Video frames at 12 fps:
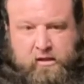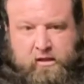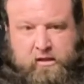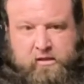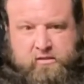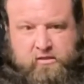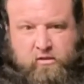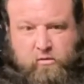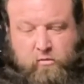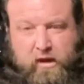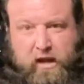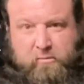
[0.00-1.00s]
So
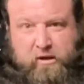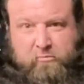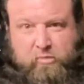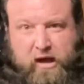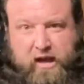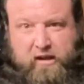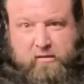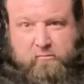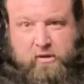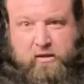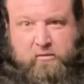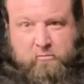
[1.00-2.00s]
when I'm on the bottom,
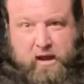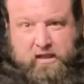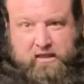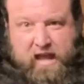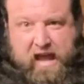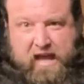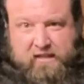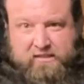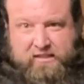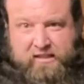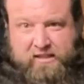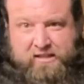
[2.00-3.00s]
my lats
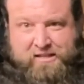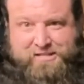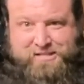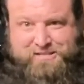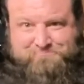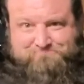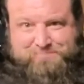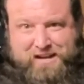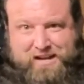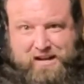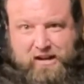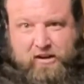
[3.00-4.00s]

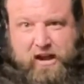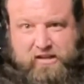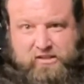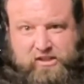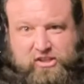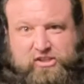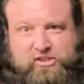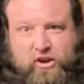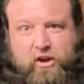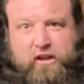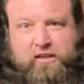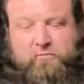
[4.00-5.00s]
are actually
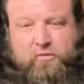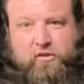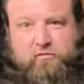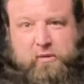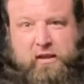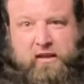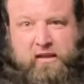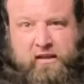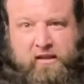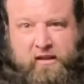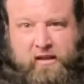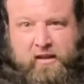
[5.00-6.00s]
starting the movement.
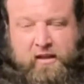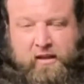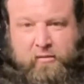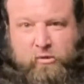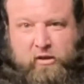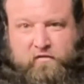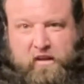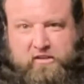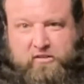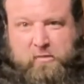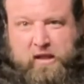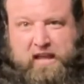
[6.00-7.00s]
But if I do
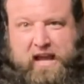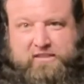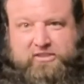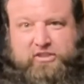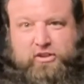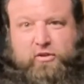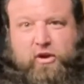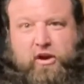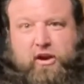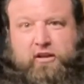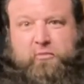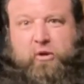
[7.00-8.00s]
my lats too
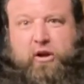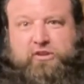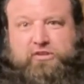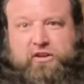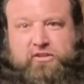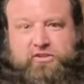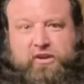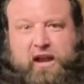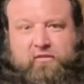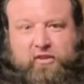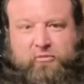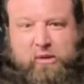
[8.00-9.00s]
hard, the bar starts
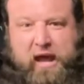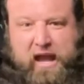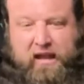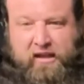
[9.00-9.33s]
traveling back.